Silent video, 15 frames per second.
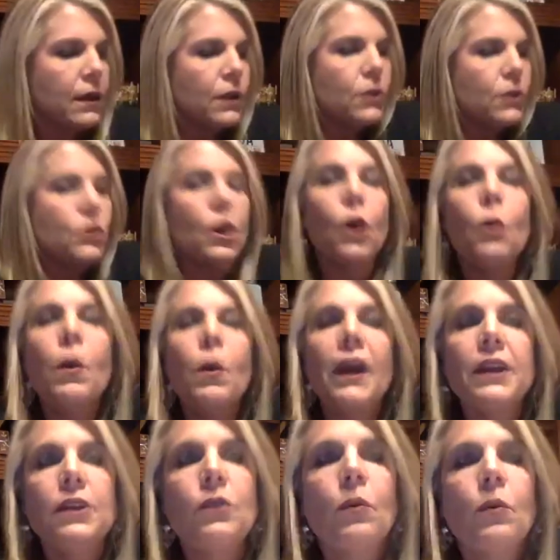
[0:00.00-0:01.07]
Know
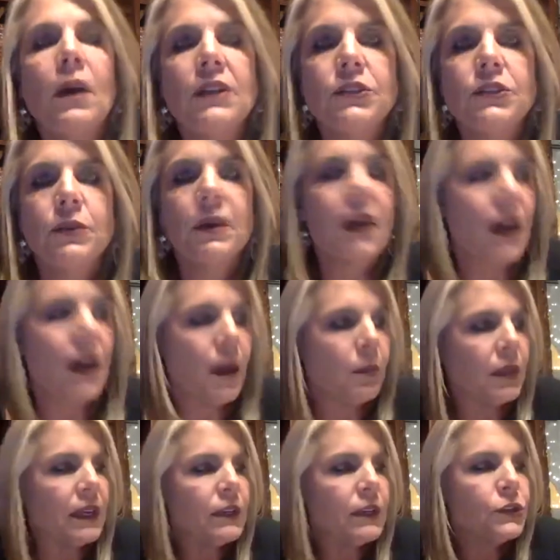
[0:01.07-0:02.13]
what you want to
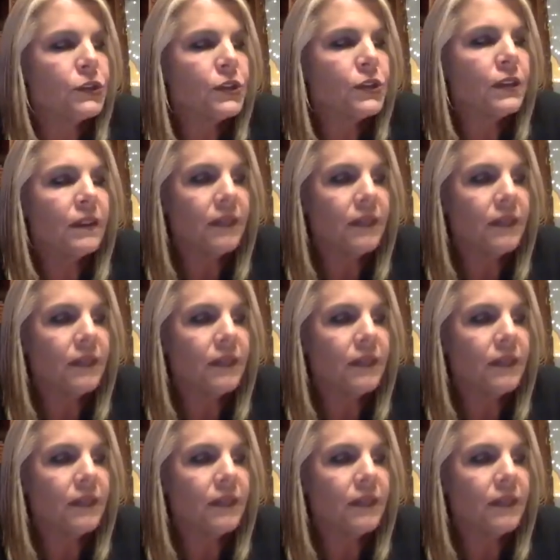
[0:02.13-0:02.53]
accomplish